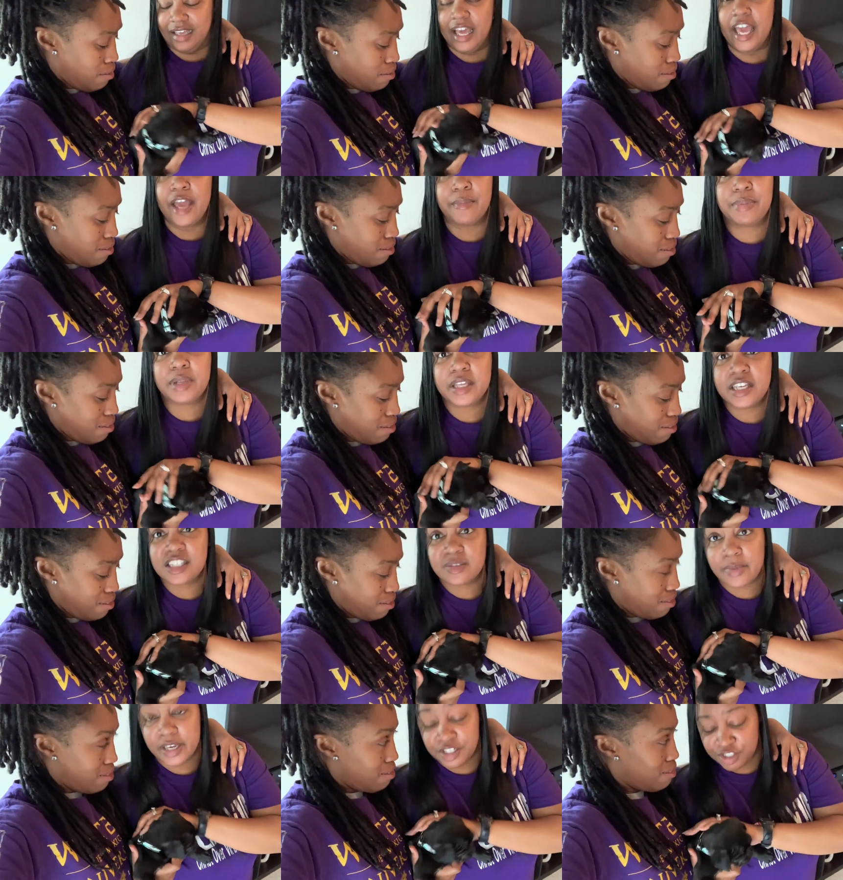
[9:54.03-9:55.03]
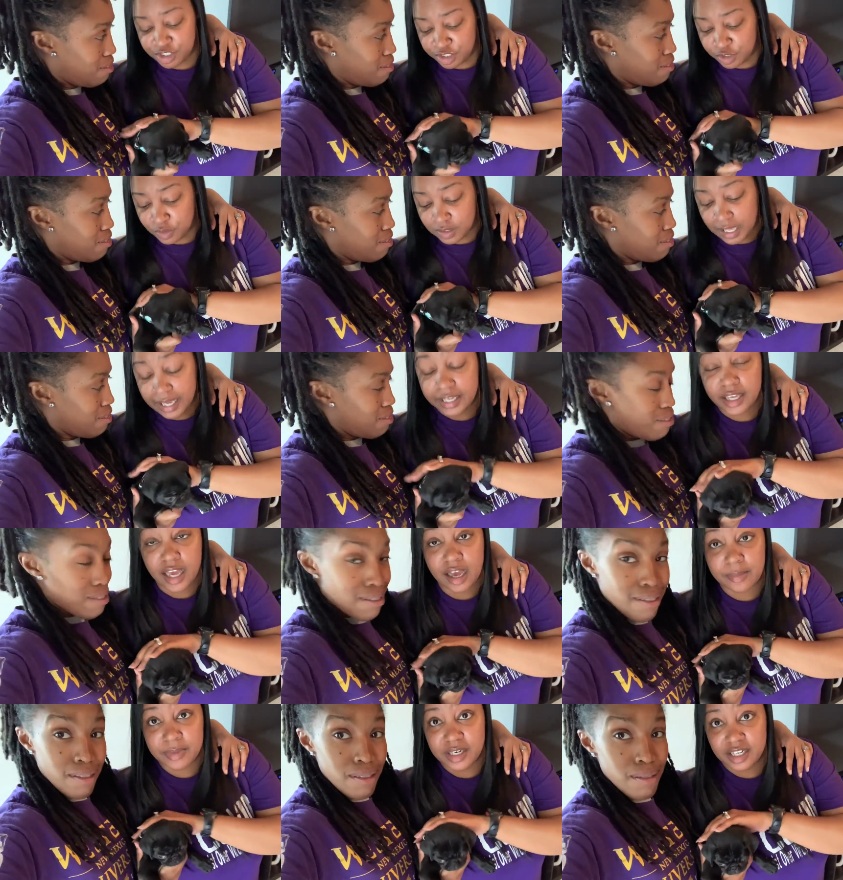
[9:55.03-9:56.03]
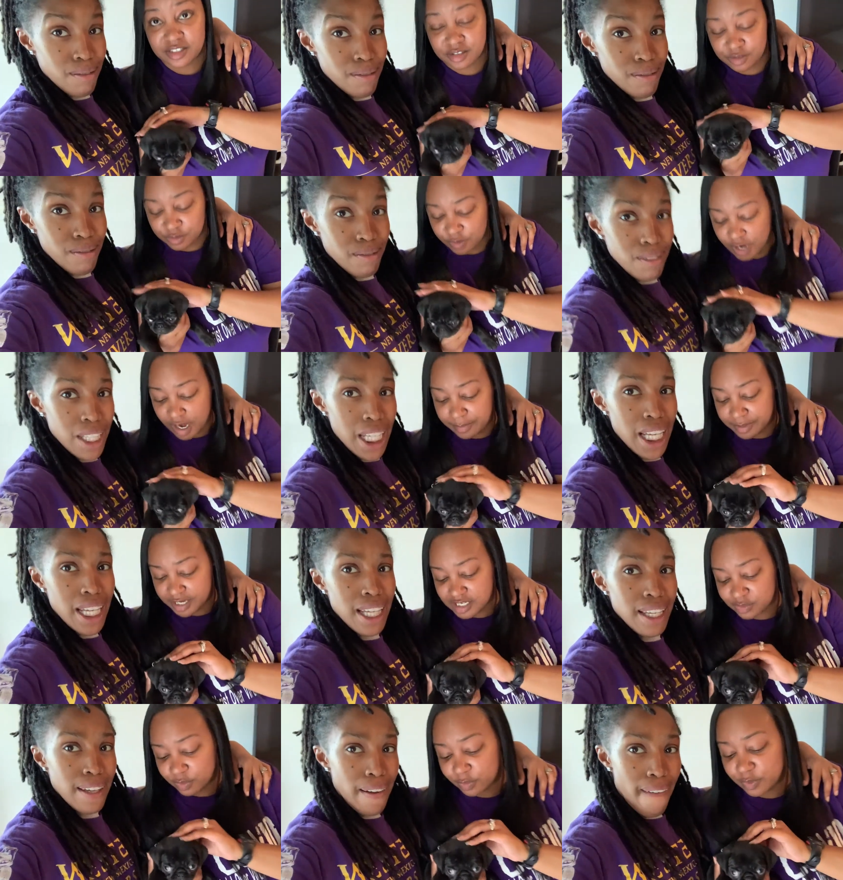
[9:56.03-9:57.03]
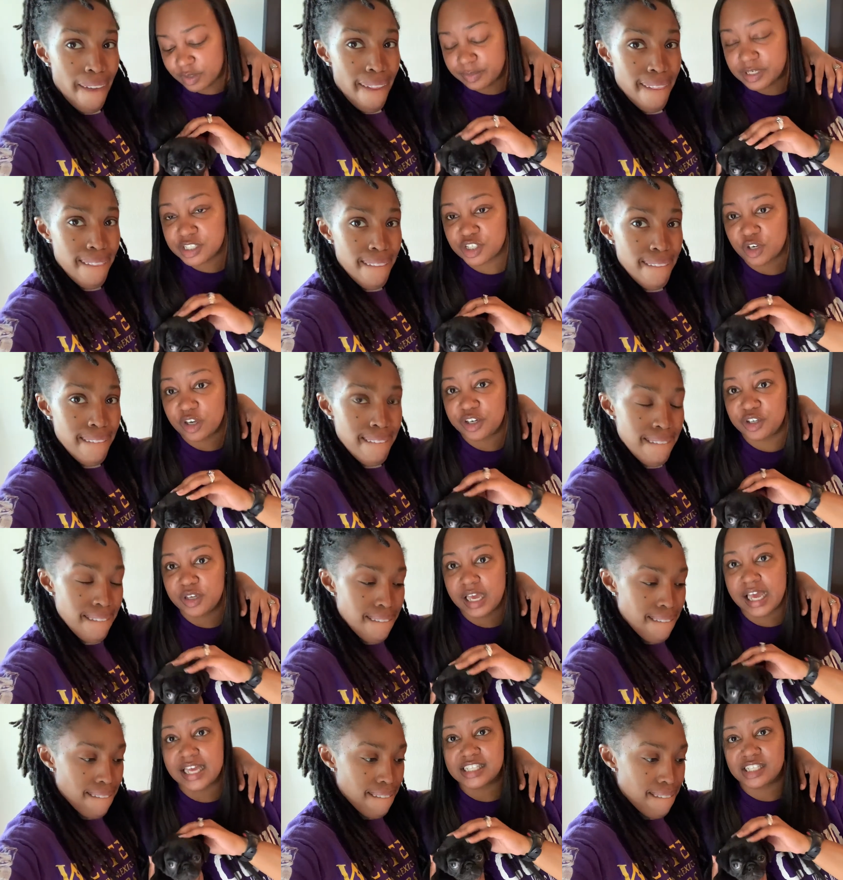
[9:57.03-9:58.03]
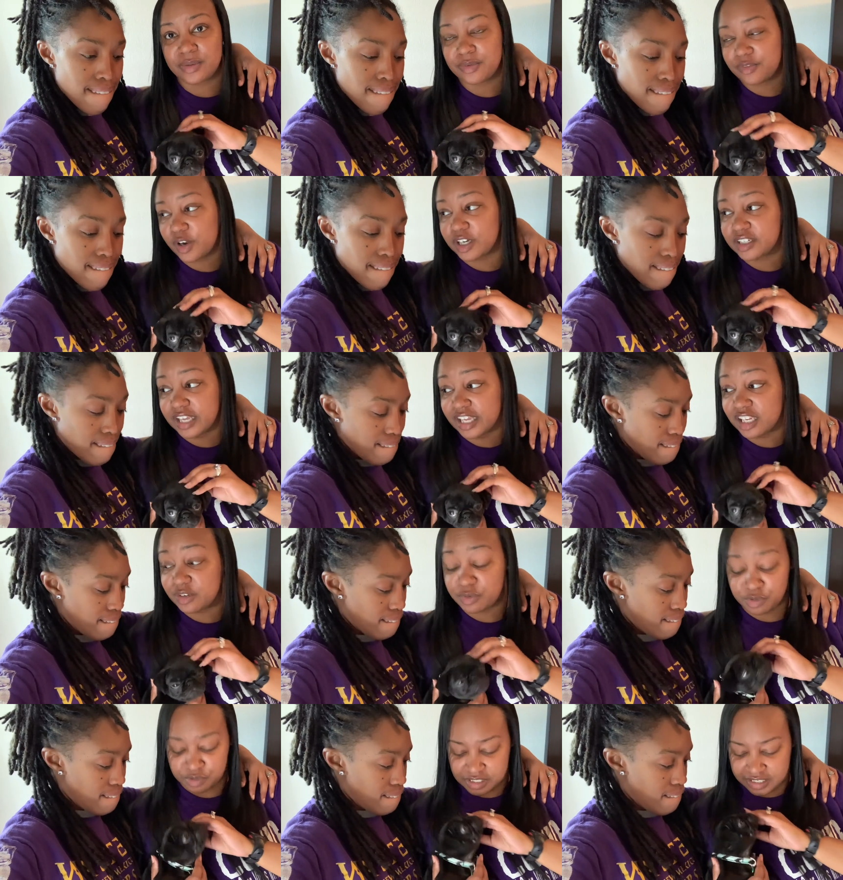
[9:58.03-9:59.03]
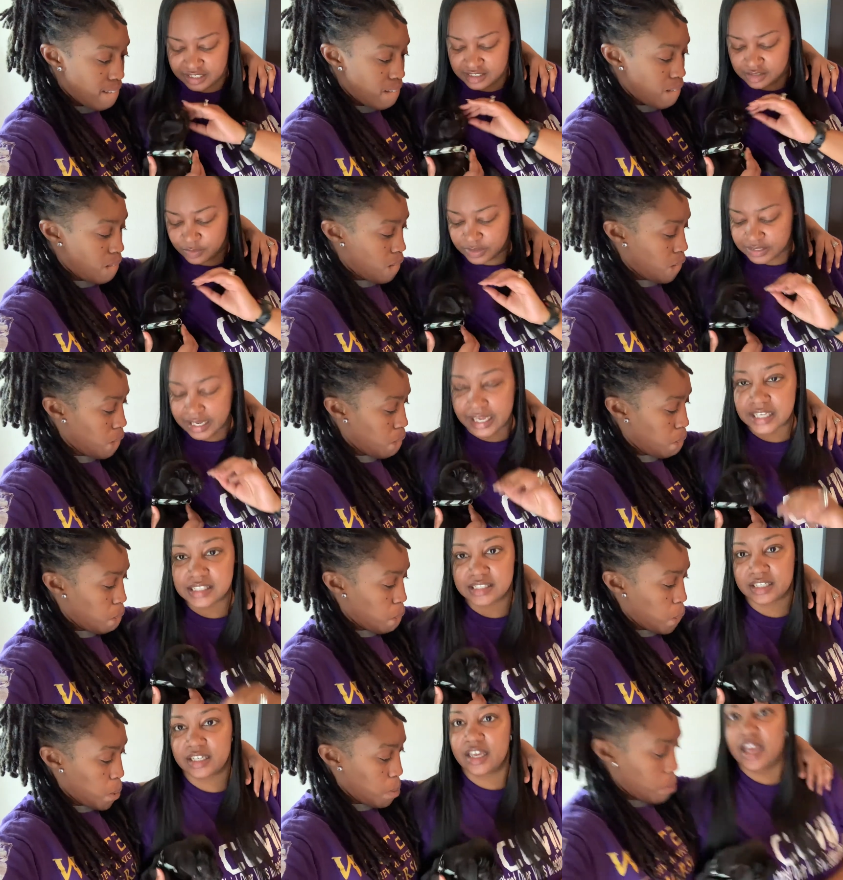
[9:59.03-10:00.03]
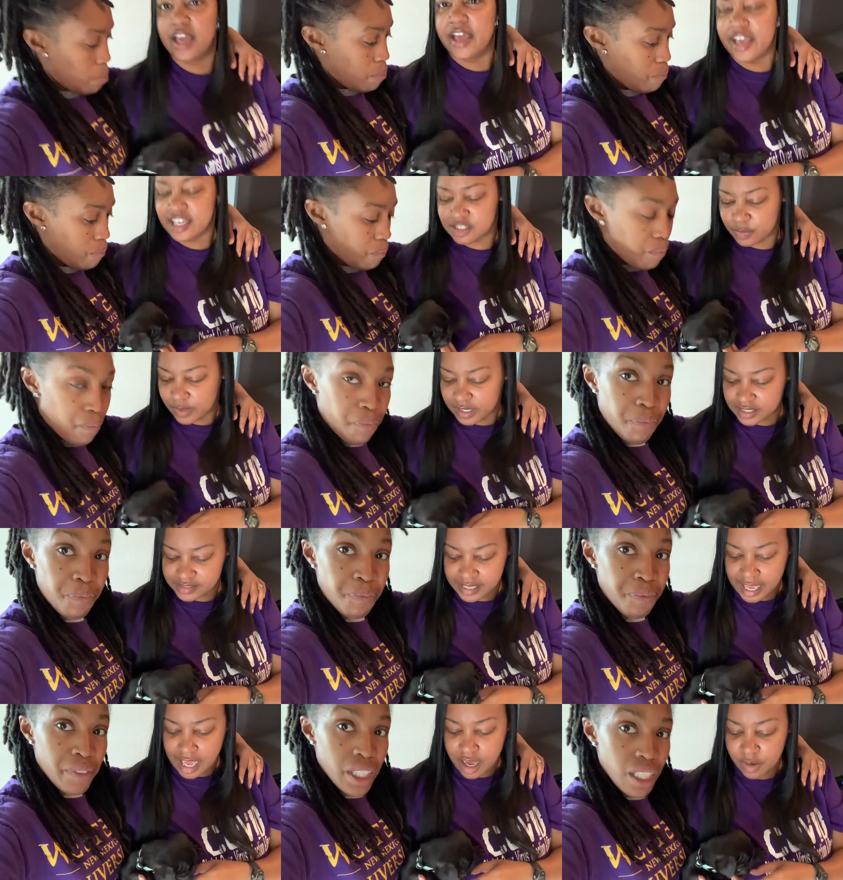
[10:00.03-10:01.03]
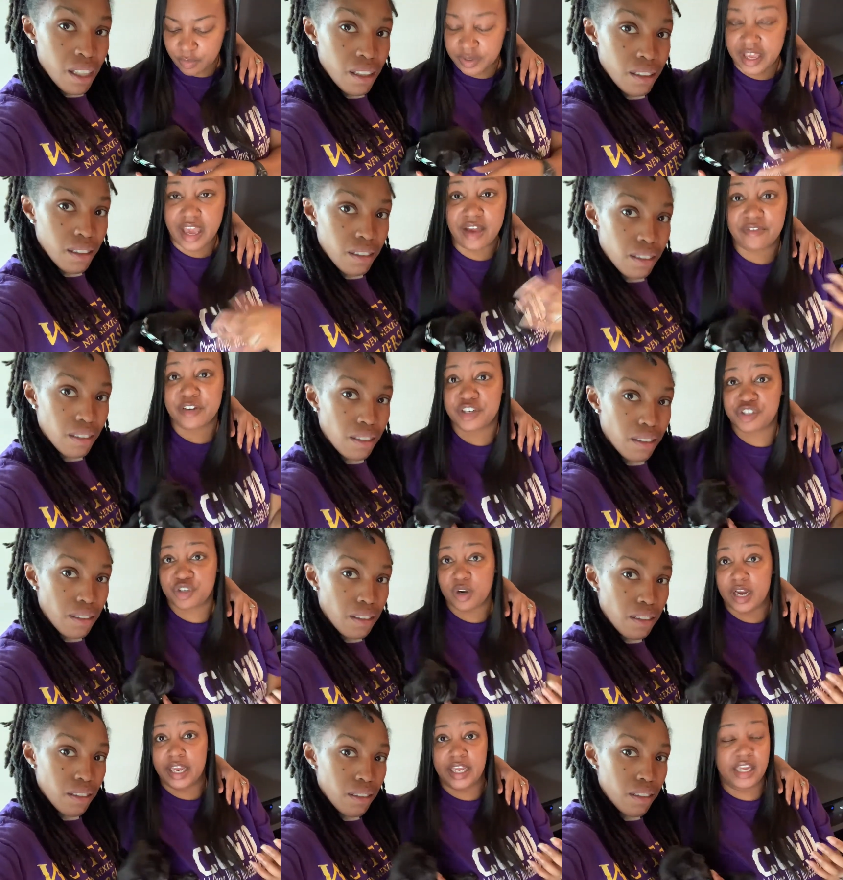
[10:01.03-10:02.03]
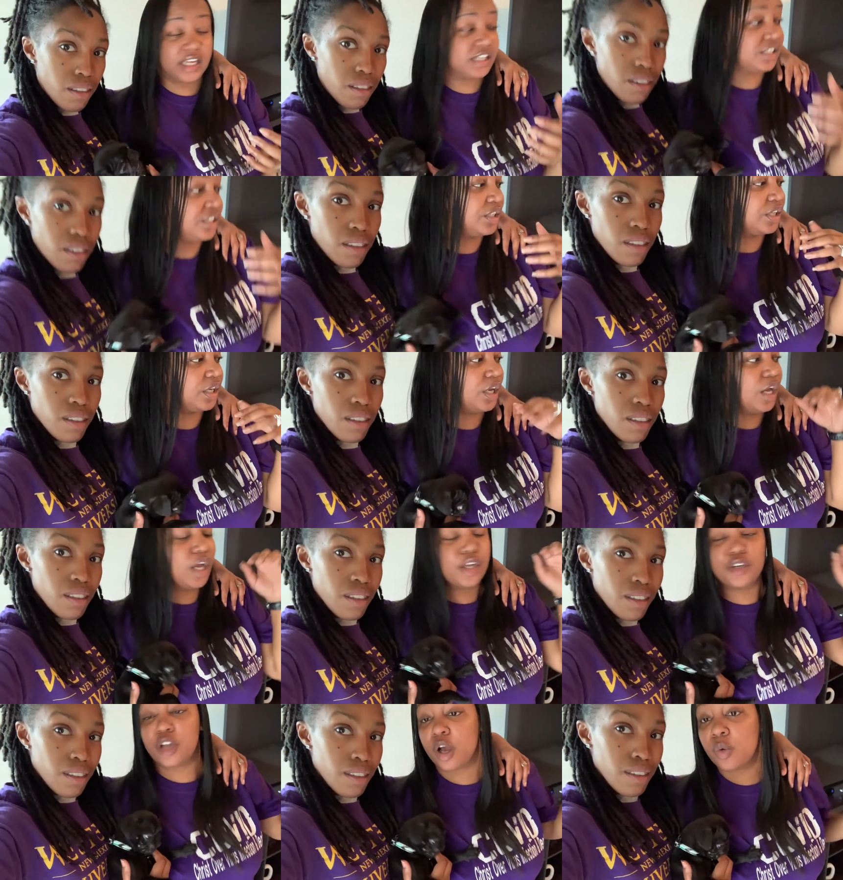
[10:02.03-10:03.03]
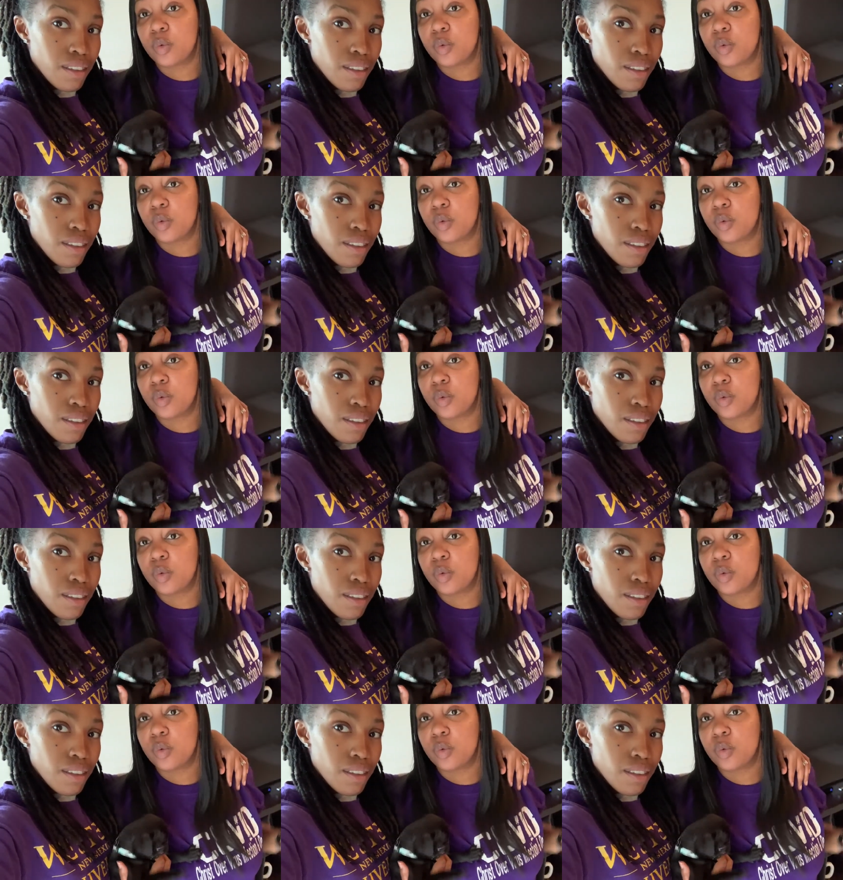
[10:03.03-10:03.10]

Speaker 1: And please make sure you like, comment, and subscribe, because we will be showing you guys some of our daily routines with Daisy, as well as how we have her trained to know